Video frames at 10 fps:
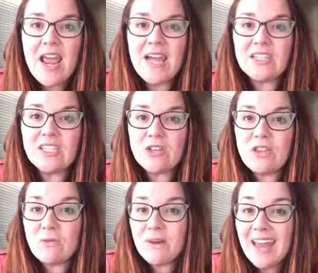And so
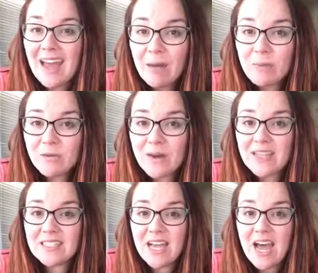then what happened was